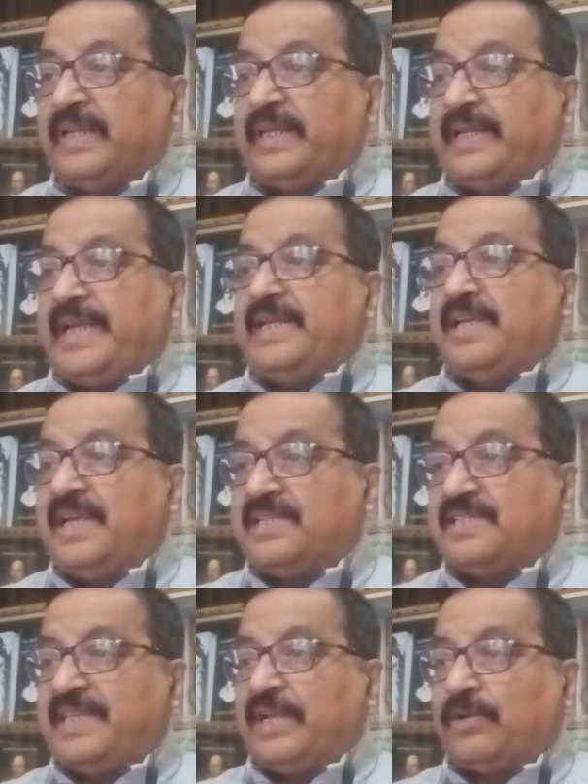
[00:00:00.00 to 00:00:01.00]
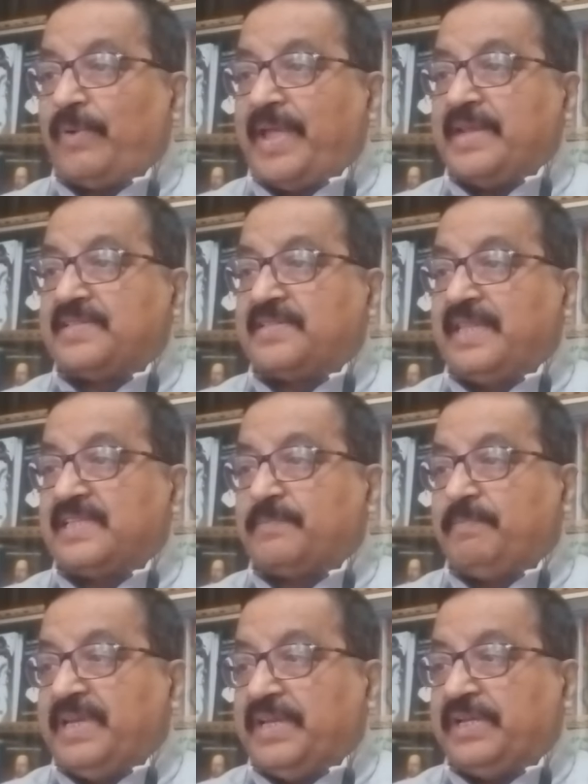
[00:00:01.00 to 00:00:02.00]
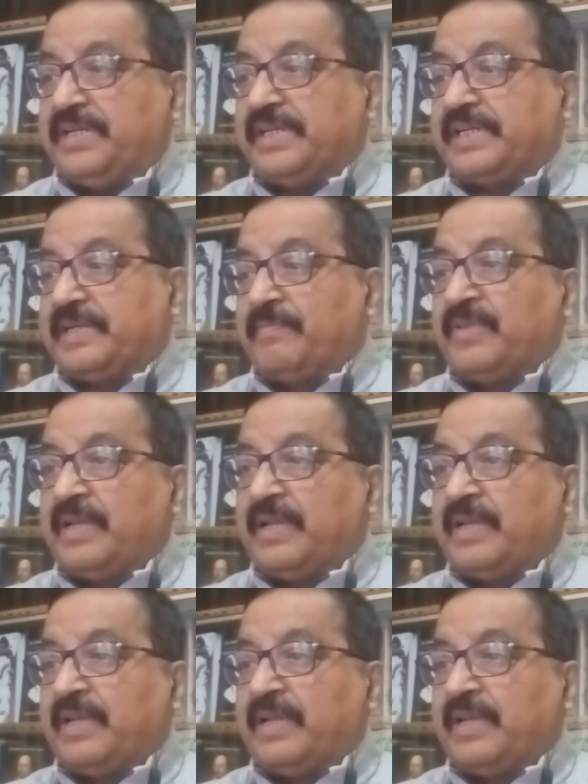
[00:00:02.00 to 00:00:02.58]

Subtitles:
In his sequence, the speaker